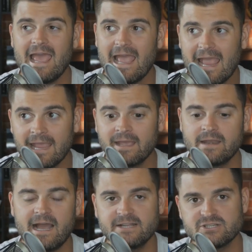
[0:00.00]
And
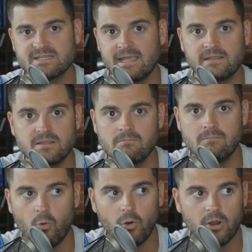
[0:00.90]
I just think the
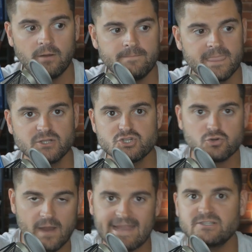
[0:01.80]
more
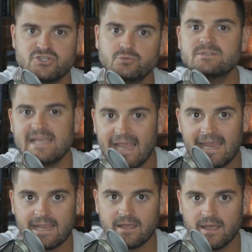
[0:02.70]
trades you
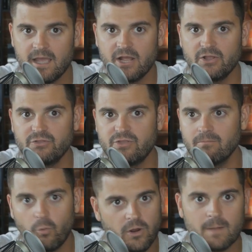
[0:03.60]
take, the
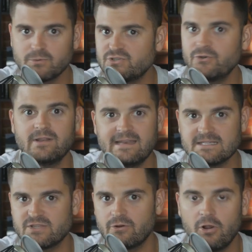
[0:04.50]
more
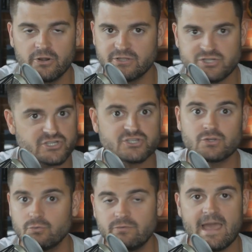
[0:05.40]
opportunities there are to just
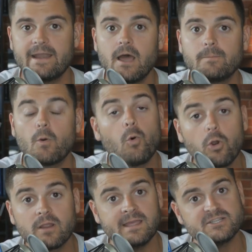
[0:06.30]
screw that up
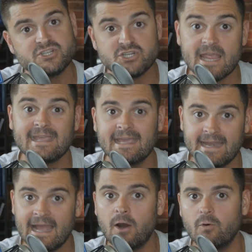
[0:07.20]
or get shaken
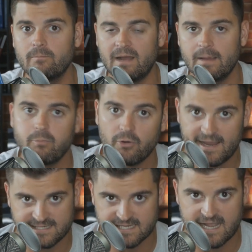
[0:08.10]
out by
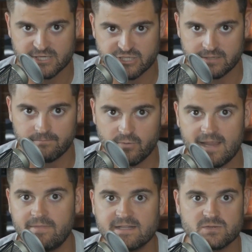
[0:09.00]
price action,
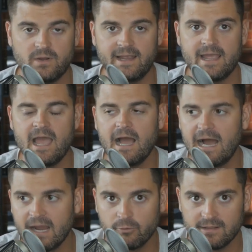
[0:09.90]
right? That's why
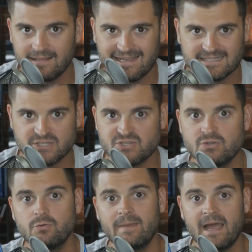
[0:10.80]
I really like to
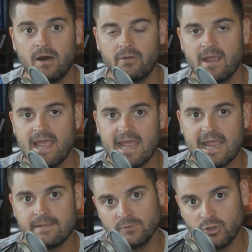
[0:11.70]
zoom out
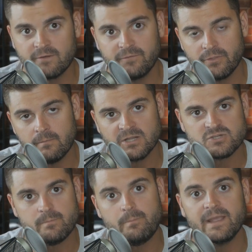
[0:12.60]
and look for the
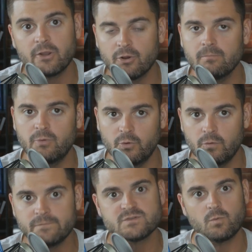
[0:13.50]
much bigger
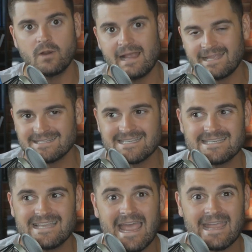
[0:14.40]
moves where I can
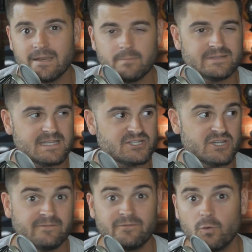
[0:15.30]
stay in a
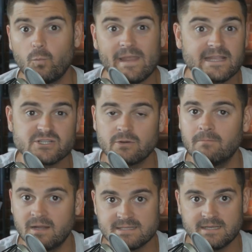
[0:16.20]
position for weeks or
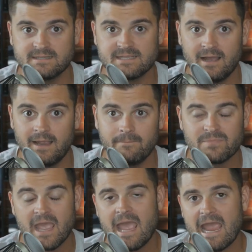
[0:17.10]
months at a time.
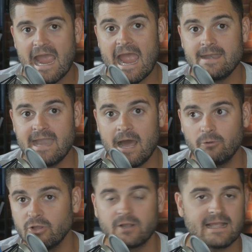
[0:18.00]
And now,
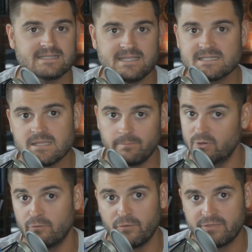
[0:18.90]
look, guys, this is the
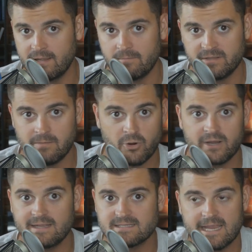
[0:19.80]
beautiful thing about the
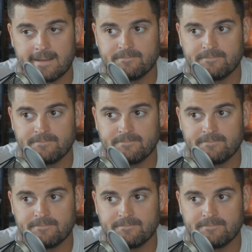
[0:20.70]
markets. Like,